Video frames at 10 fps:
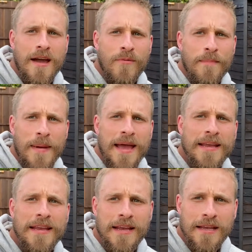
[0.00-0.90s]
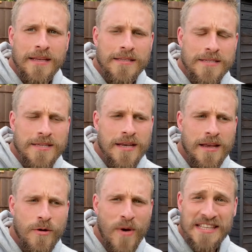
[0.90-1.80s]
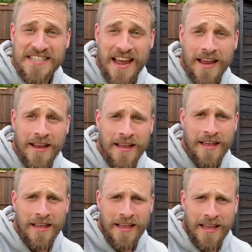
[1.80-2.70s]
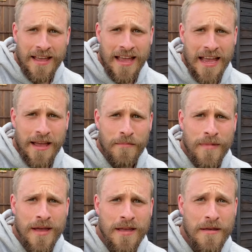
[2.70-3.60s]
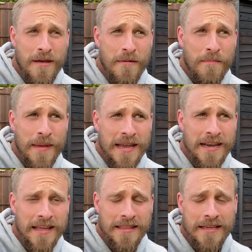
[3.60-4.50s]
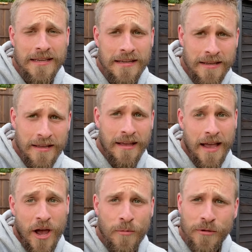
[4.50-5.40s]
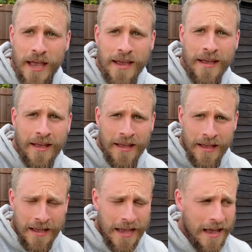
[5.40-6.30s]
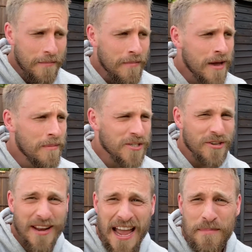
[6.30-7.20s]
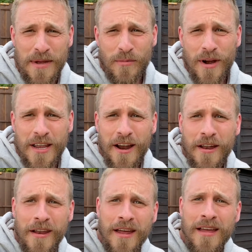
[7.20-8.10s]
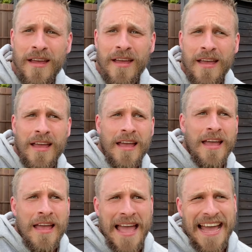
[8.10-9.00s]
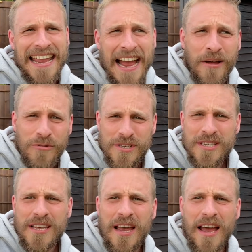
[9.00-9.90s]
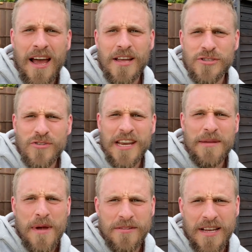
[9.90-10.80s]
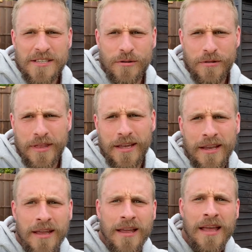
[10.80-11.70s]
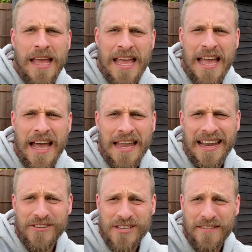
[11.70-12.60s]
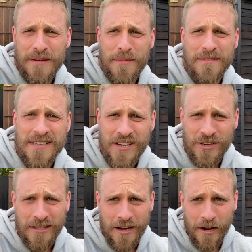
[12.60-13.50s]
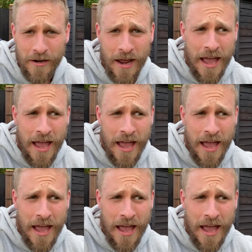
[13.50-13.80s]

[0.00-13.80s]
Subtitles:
We're back, it's Wednesday, been at home all day, mostly doing admin, working on accounts, answering emails, that sort of thing, not just having a bit of a session in the garden.